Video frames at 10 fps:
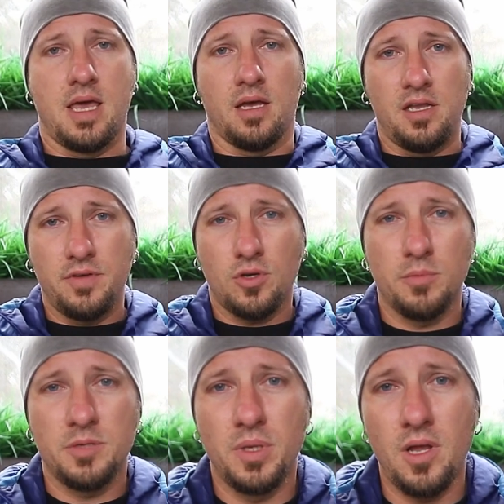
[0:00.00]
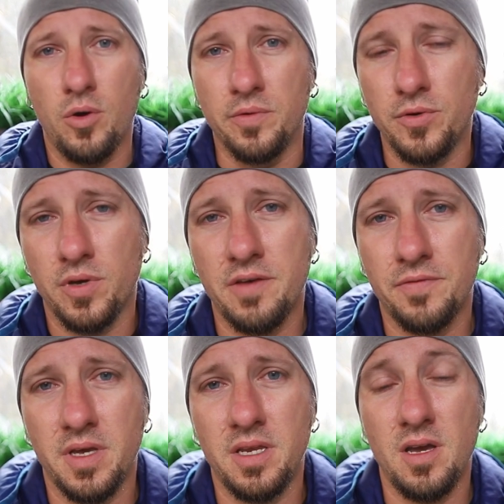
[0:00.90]
and leave a comment below if you
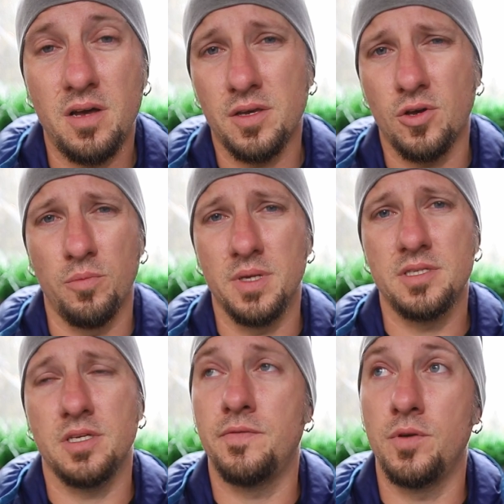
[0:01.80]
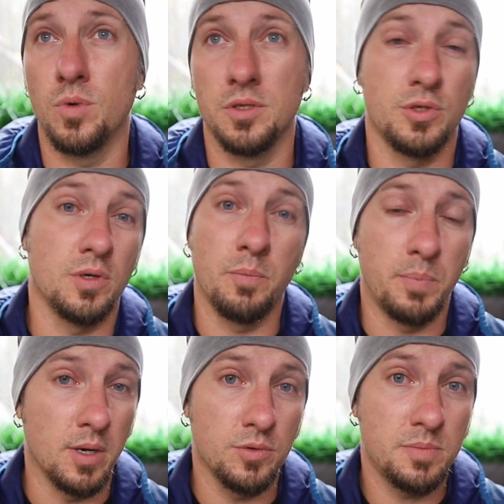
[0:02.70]
have any other comments, if you want to
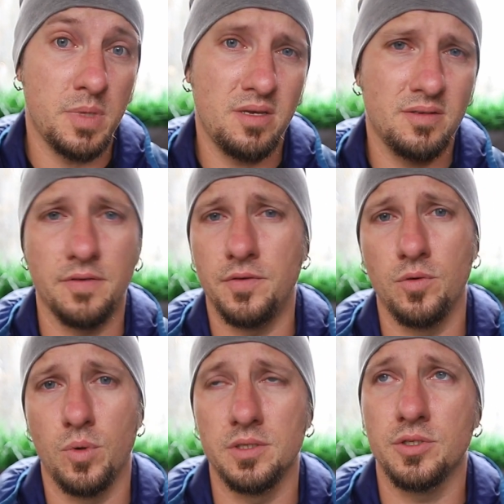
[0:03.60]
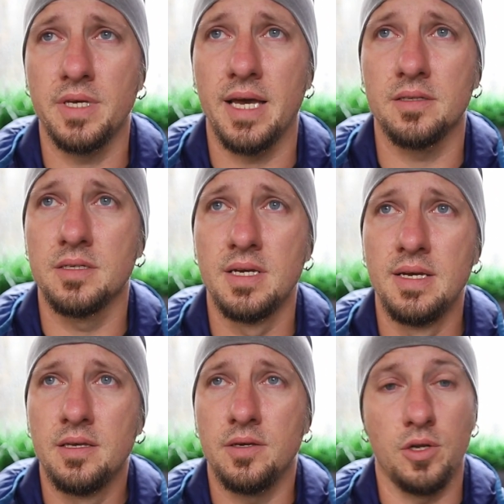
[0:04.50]
oppose me, if you want to get,
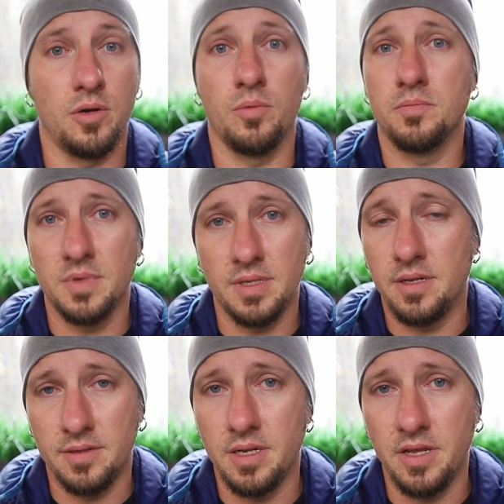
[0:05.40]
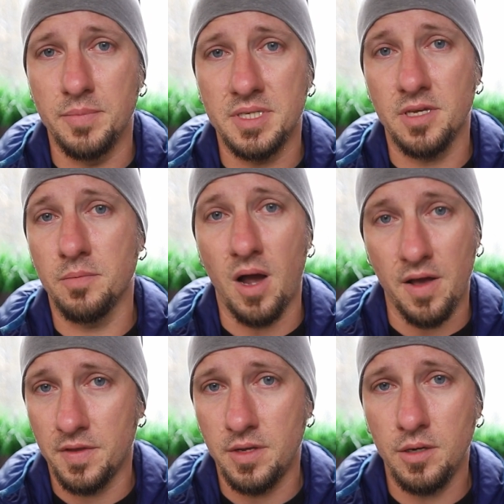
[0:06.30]
leave me some
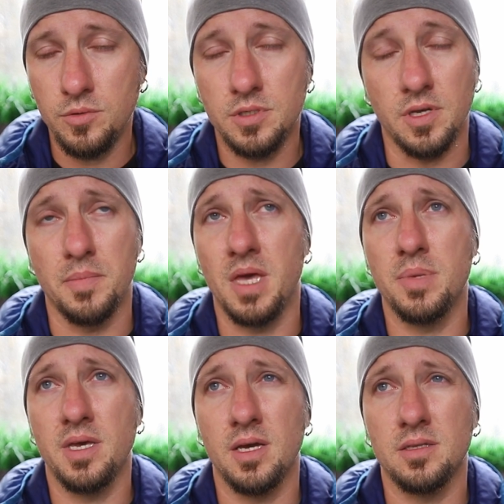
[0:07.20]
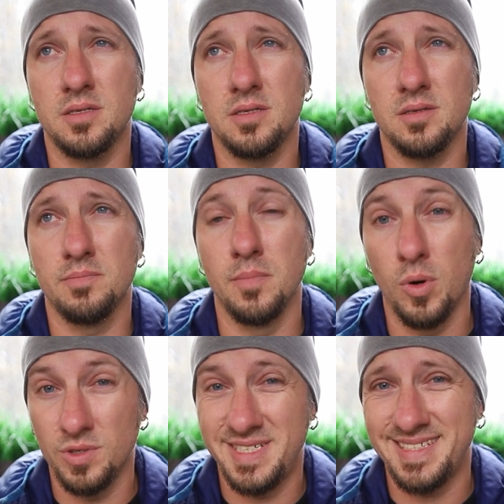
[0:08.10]
other notes and maybe get
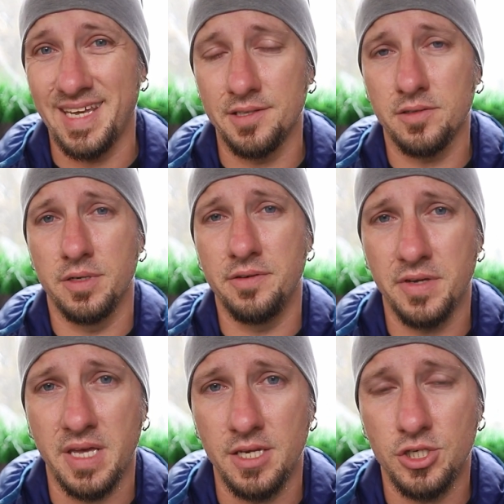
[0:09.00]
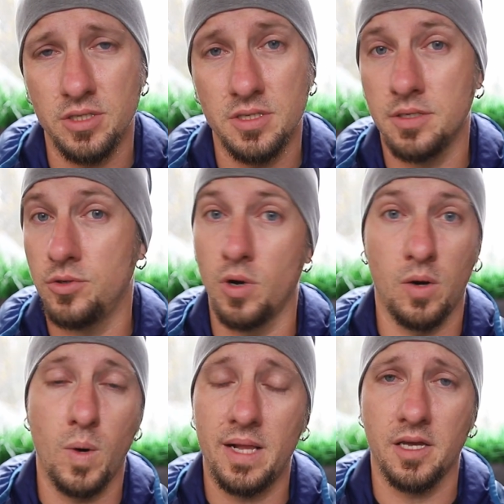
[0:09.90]
more detailed clarifications, you
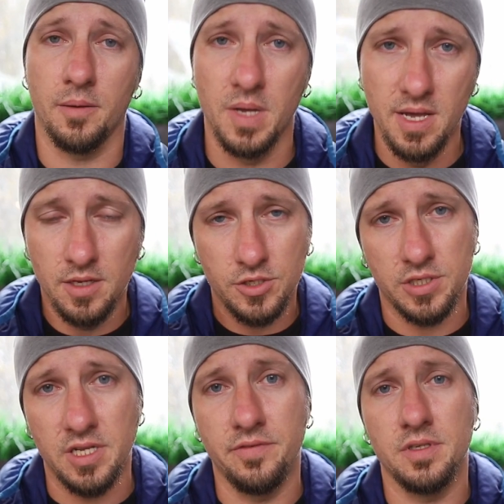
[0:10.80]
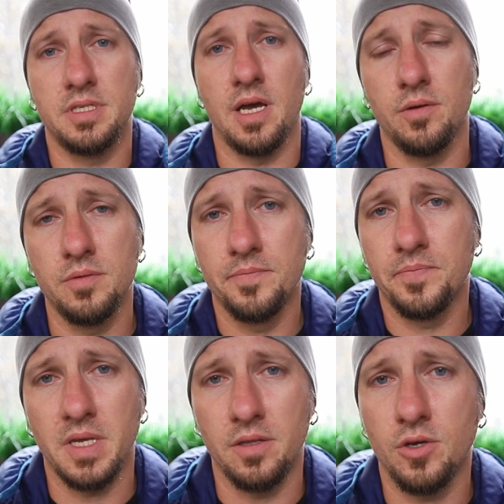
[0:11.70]
are welcome. Just leave it down
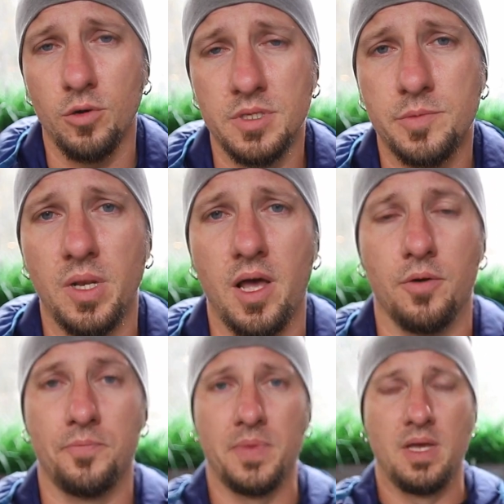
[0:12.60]
in the comments below.